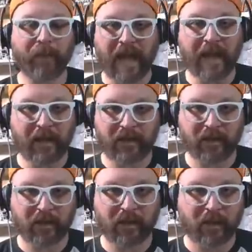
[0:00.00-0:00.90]
bad,
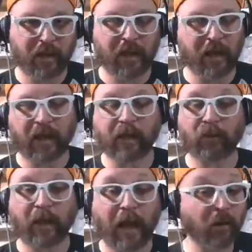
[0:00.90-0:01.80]
and, and I
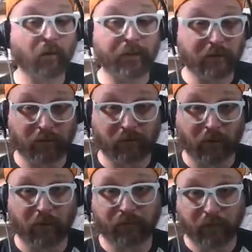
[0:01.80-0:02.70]
don't I don't think they
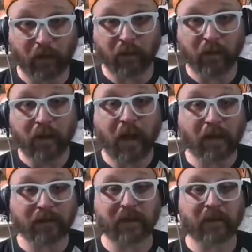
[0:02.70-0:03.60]
started off slow.
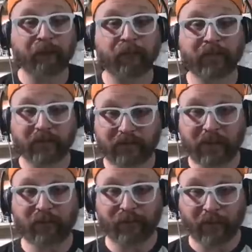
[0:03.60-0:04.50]
I think the
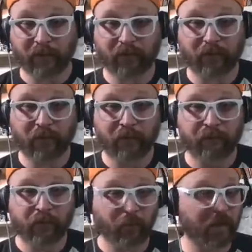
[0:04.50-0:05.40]
defense,
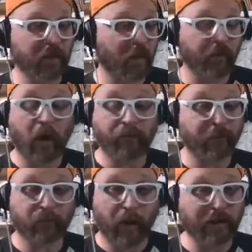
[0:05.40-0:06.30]
to me, you know, the
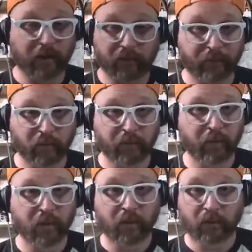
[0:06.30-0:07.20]
offense right down the field
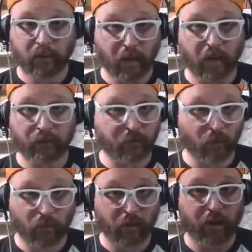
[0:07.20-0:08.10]
uh,
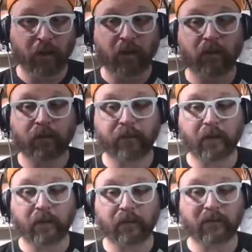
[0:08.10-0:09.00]
scored.
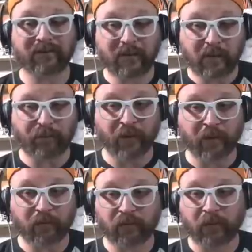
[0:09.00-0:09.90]
The the
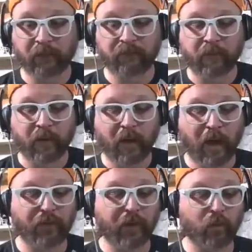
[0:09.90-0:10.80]
defense,
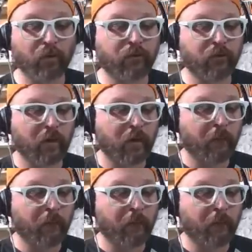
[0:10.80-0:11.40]
I think, was